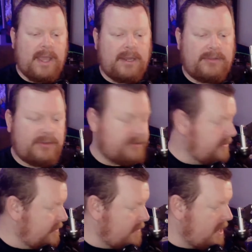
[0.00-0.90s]
It's
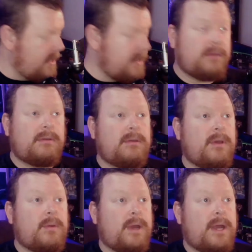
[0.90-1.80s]
just in my
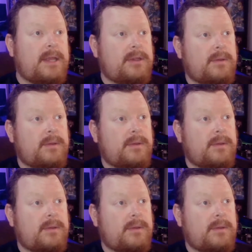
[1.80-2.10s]
what I do.